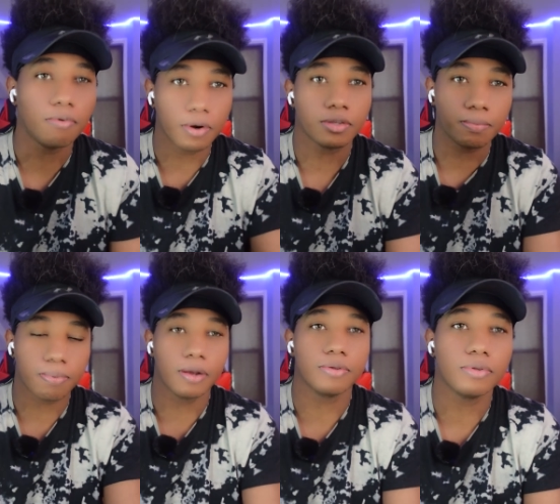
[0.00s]
first
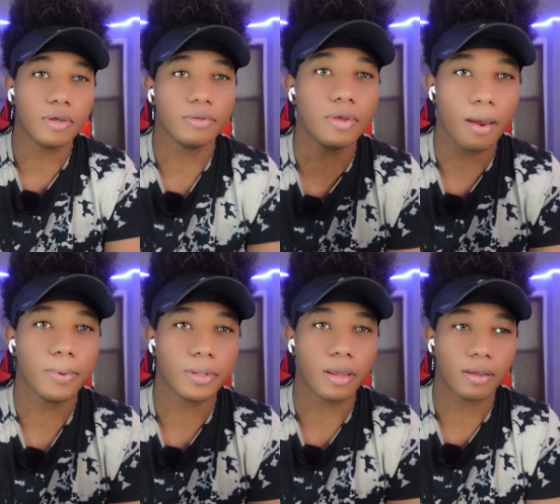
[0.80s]
impressions is
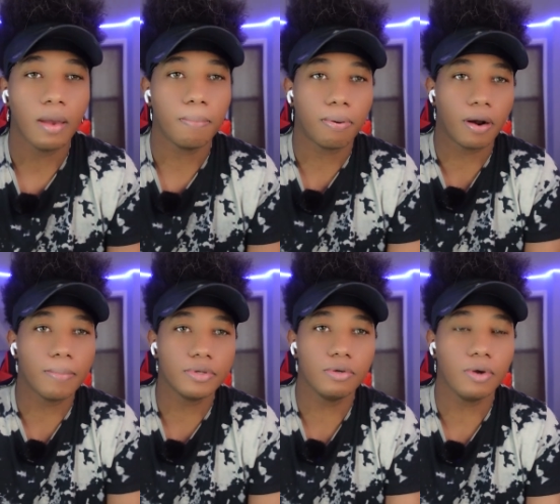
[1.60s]
everything. I
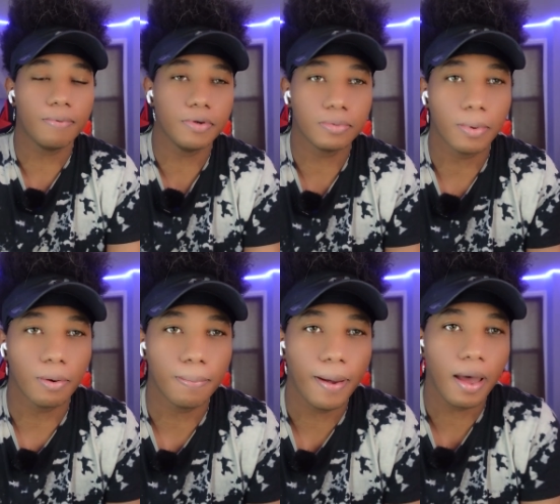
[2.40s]
promise you, if you
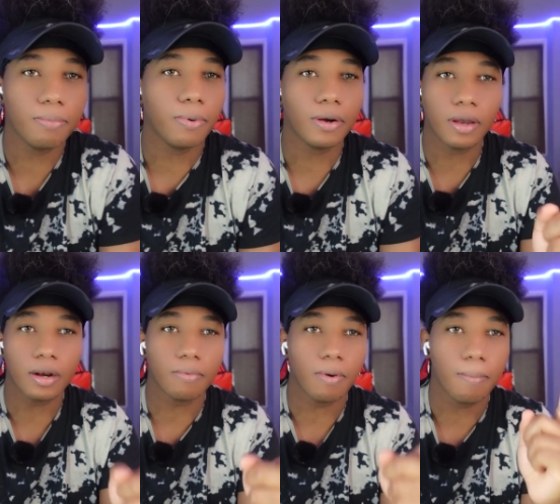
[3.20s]
smell bad, we're
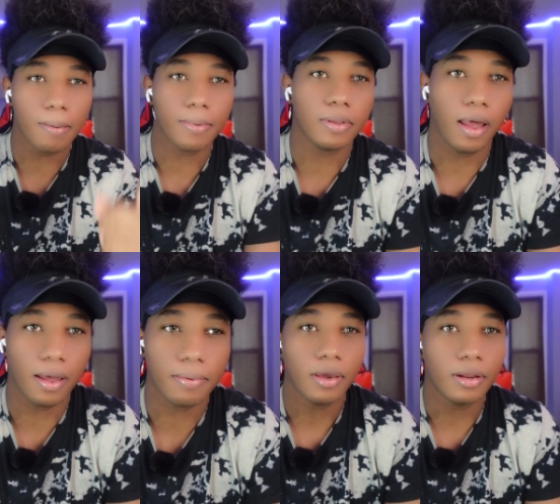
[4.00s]
gonna remember
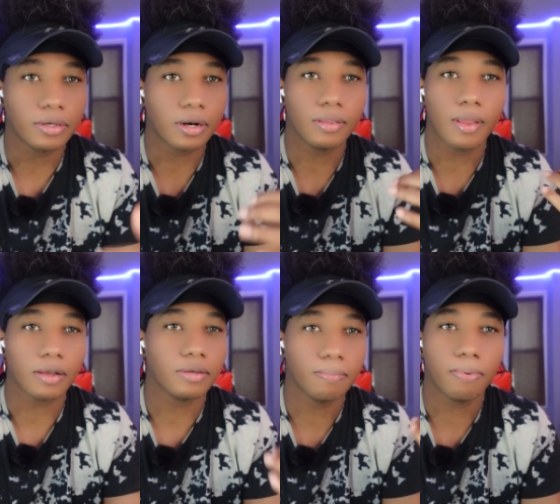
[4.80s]
that. And it's gonna
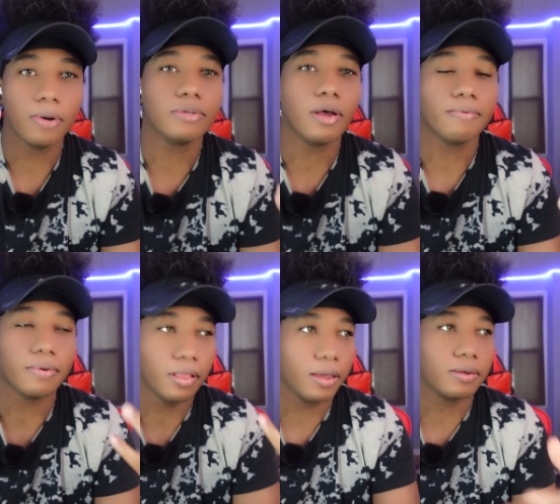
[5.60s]
knock some points off
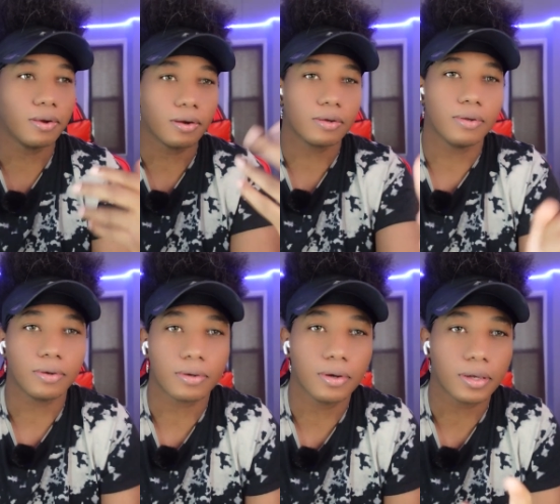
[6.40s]
of like your,
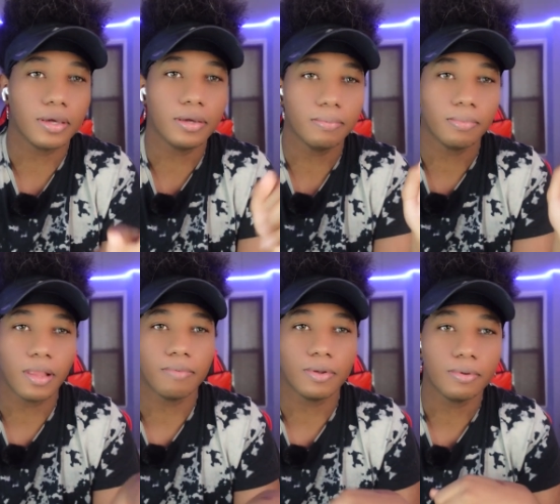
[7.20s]
your cookie
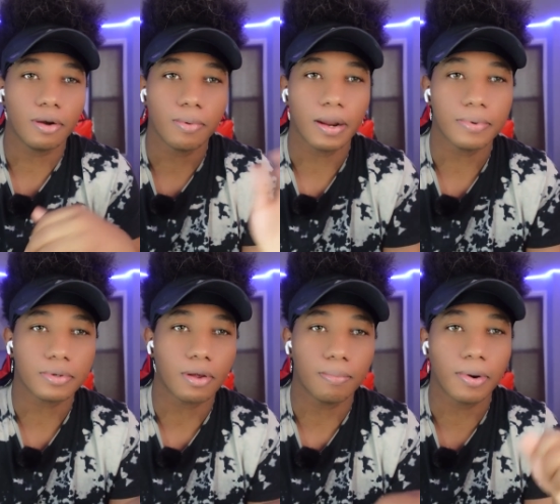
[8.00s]
level or whatever
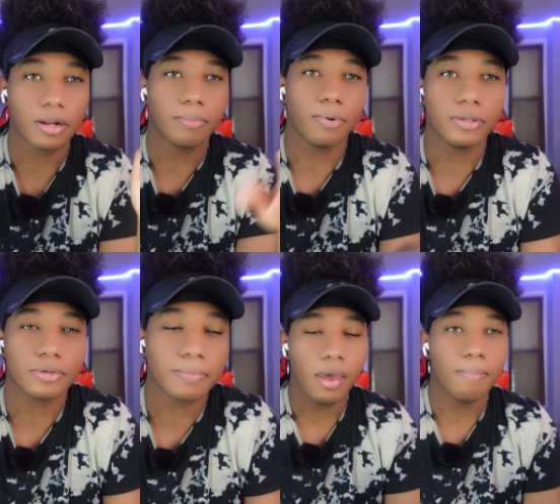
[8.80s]
it's called, brownie
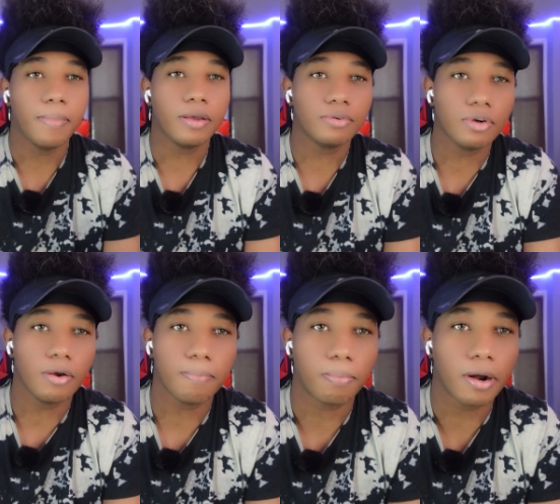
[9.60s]
points. And make sure
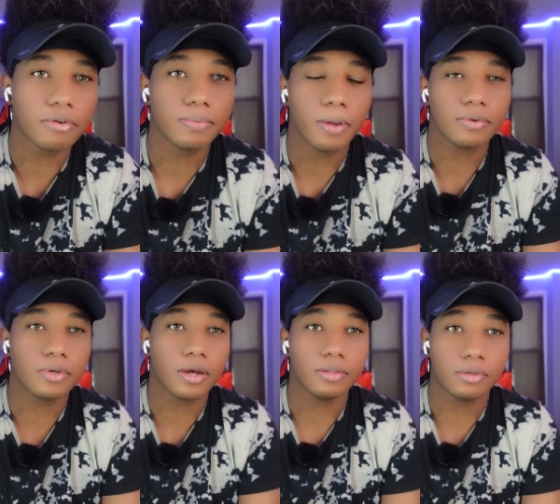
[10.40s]
your breath
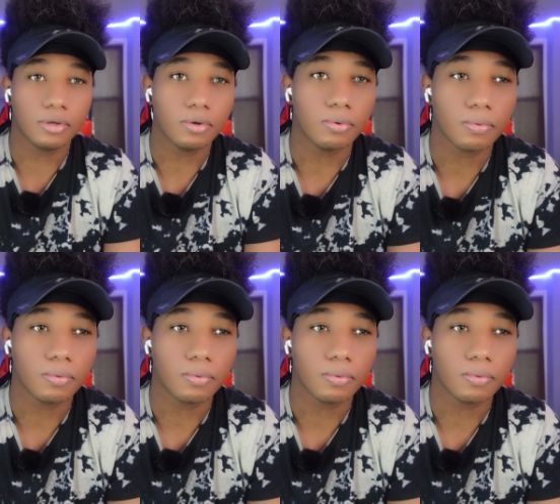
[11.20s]
smells good too.